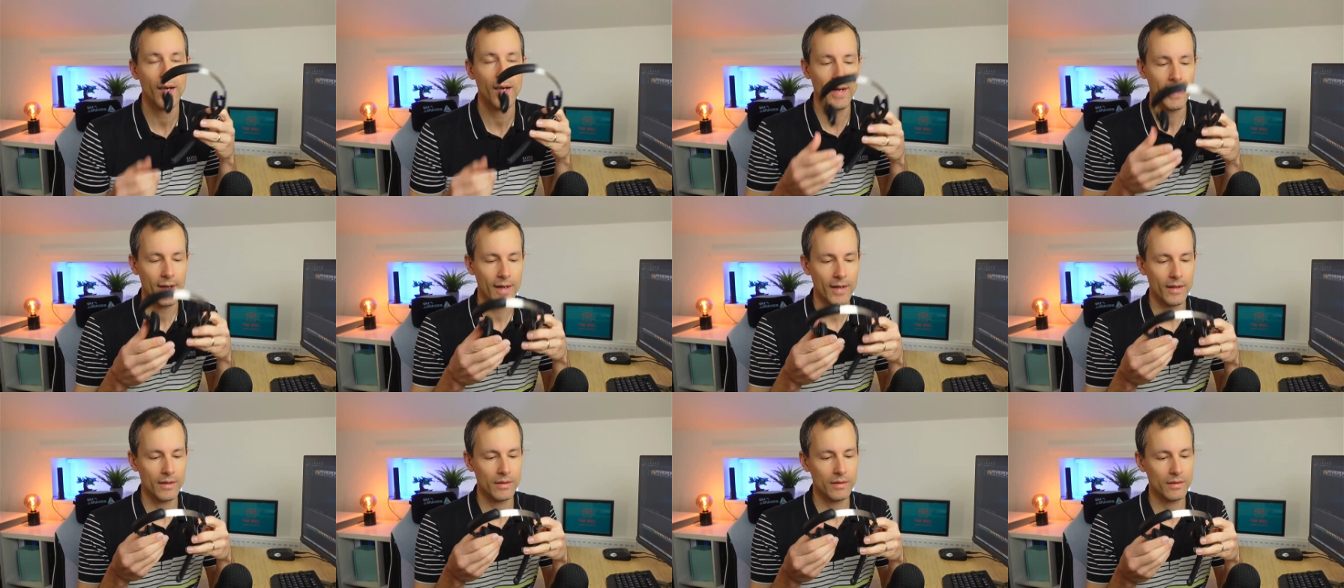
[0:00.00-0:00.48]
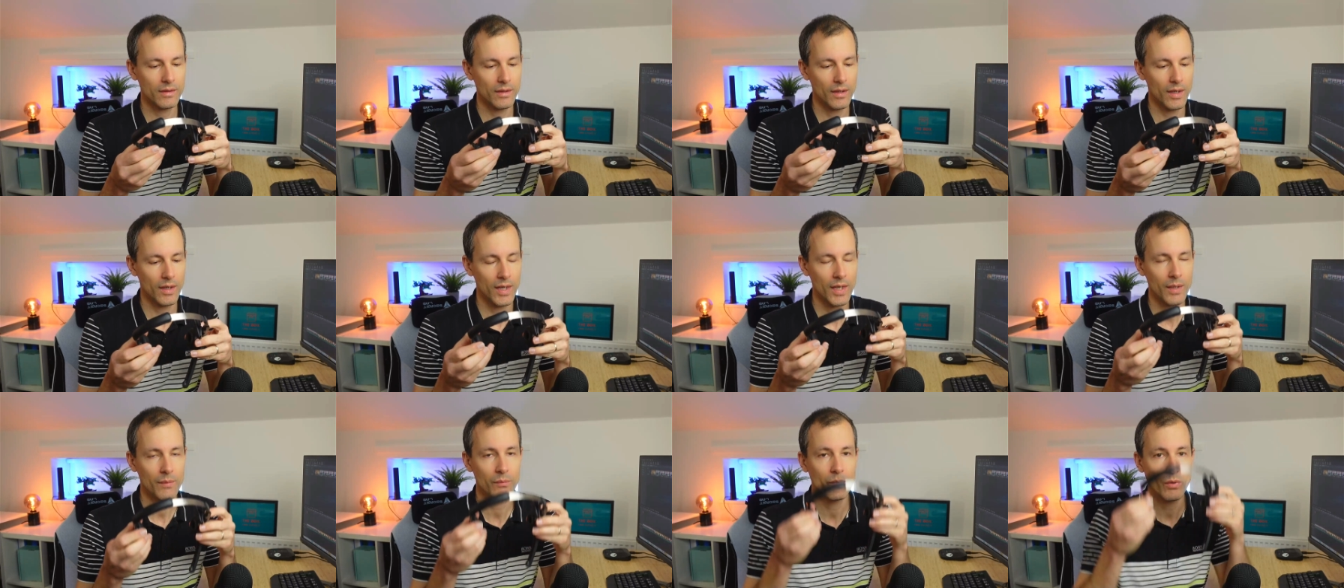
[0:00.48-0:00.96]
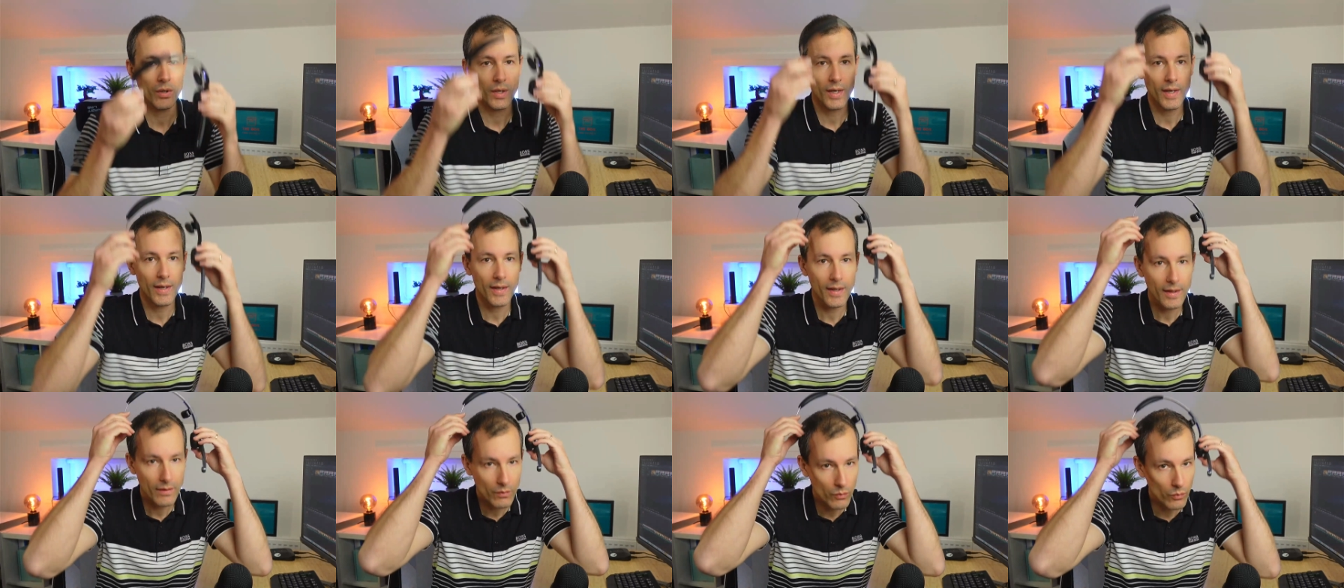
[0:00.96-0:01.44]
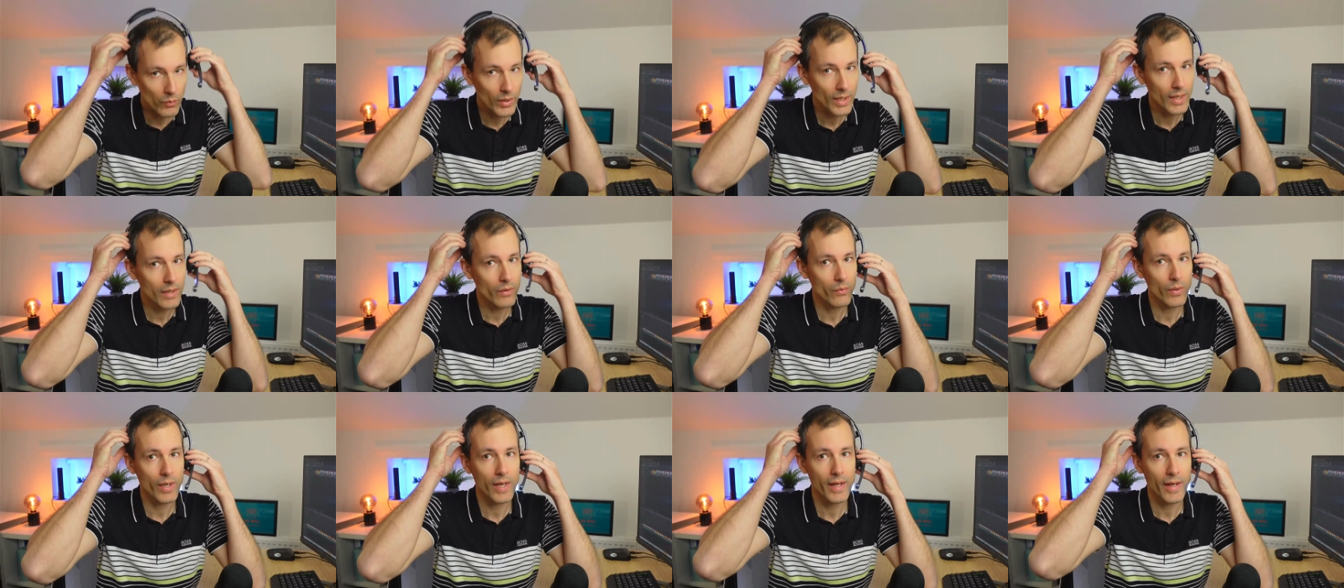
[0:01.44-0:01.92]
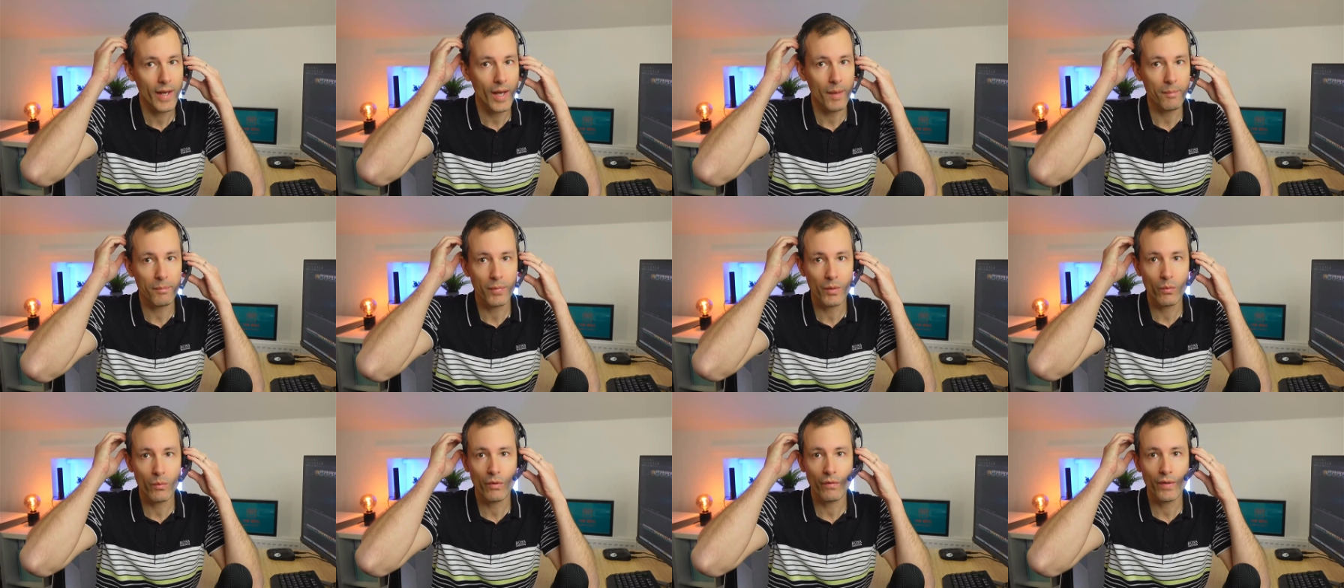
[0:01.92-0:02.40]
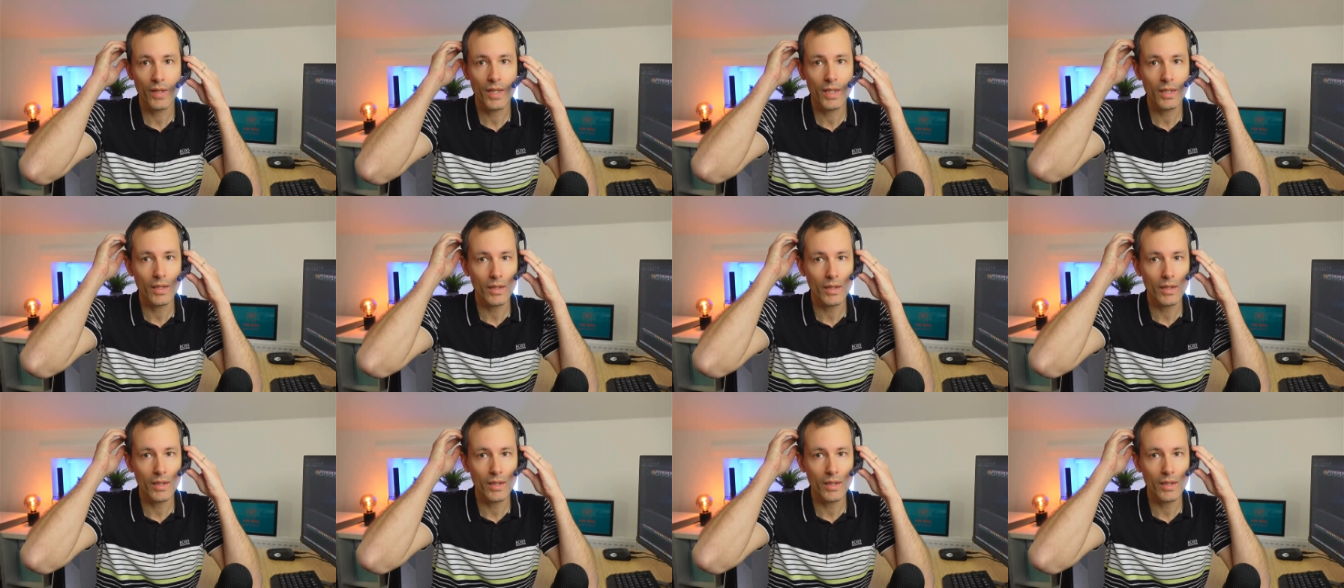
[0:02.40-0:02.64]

and I'm really, really happy with it.